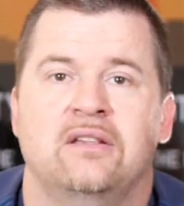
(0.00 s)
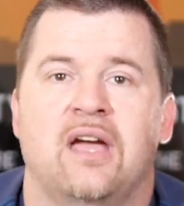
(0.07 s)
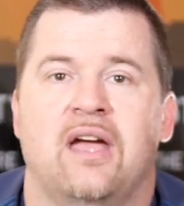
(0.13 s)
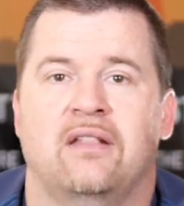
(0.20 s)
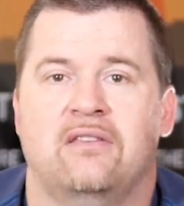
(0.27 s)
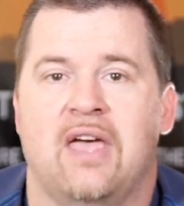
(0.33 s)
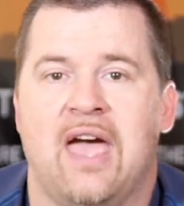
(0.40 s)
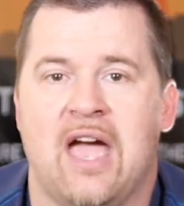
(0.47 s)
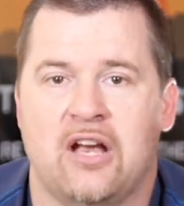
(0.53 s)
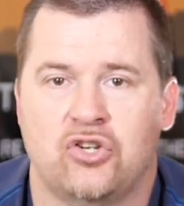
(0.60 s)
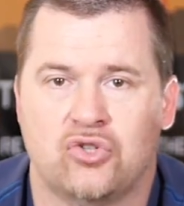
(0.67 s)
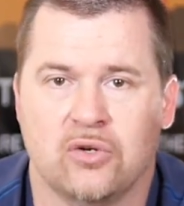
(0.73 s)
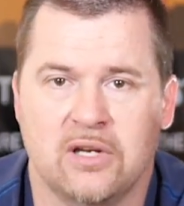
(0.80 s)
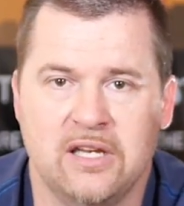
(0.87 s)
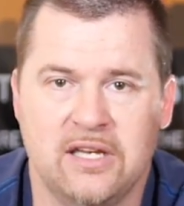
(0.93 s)
that
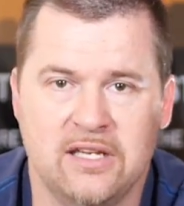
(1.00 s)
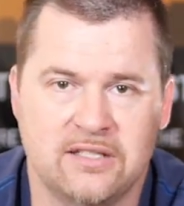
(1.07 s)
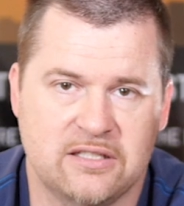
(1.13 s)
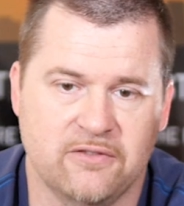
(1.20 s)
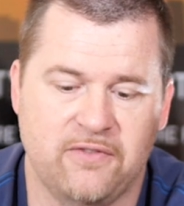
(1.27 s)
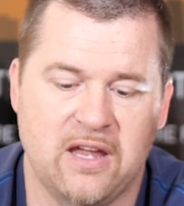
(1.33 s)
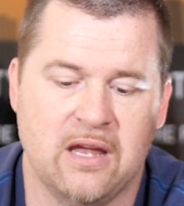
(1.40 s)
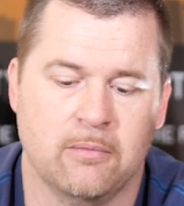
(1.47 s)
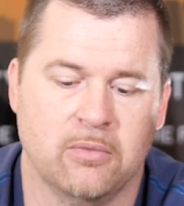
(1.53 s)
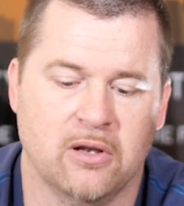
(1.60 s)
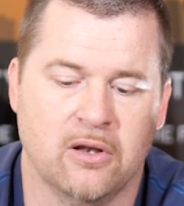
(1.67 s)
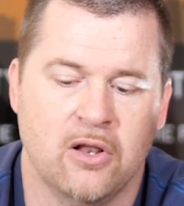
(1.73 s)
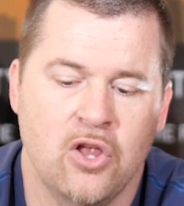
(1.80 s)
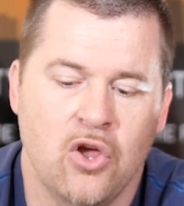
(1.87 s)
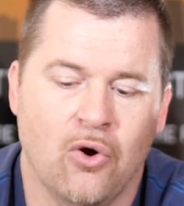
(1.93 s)
actually is
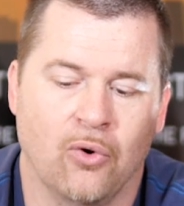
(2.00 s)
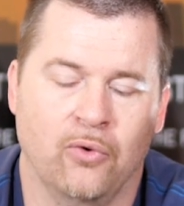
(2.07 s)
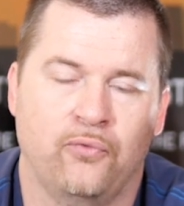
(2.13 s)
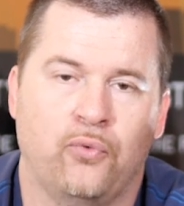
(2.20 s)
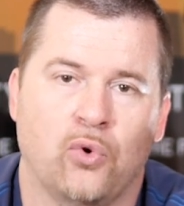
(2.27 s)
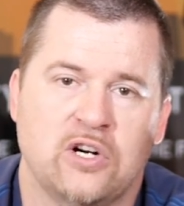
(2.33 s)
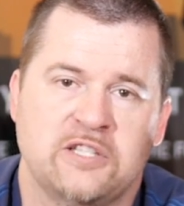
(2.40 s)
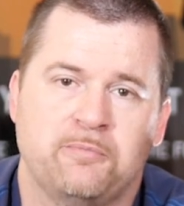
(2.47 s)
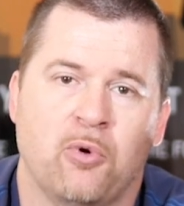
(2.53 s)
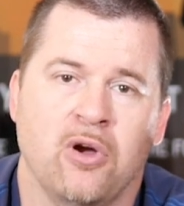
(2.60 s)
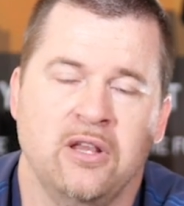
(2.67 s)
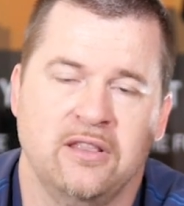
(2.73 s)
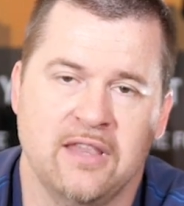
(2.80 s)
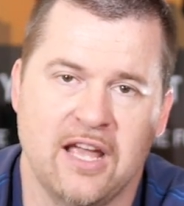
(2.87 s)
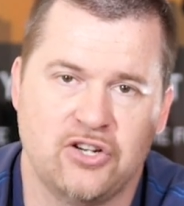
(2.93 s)
available on
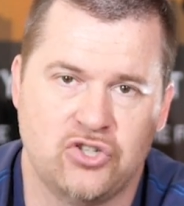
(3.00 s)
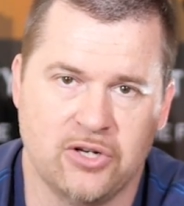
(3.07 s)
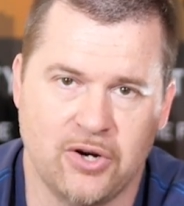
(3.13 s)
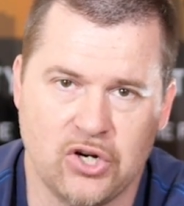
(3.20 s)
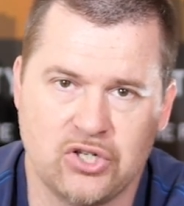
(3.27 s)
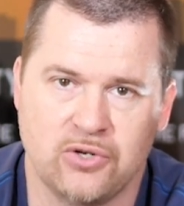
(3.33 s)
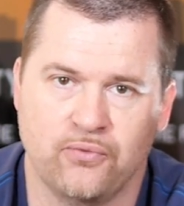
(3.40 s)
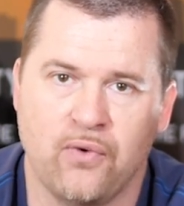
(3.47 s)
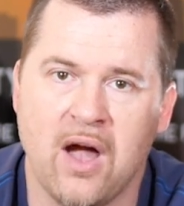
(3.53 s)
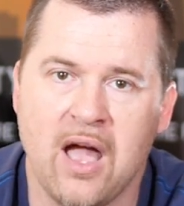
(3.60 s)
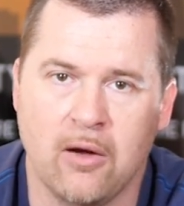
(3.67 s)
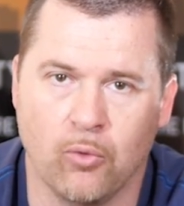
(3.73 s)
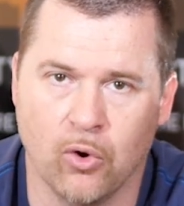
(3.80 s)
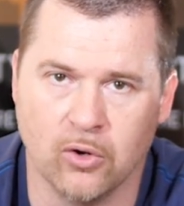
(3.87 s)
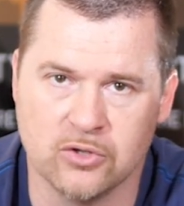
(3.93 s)
Forcepoint next generation
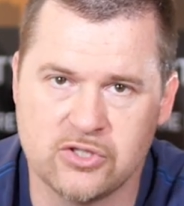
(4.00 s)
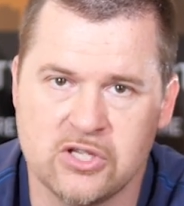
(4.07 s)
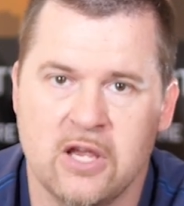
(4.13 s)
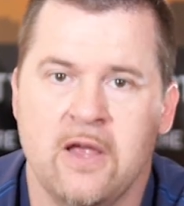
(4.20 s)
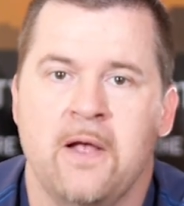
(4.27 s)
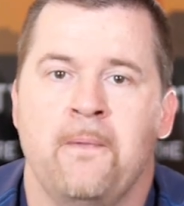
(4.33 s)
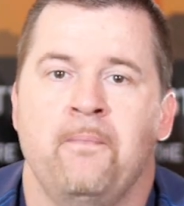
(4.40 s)
firewalls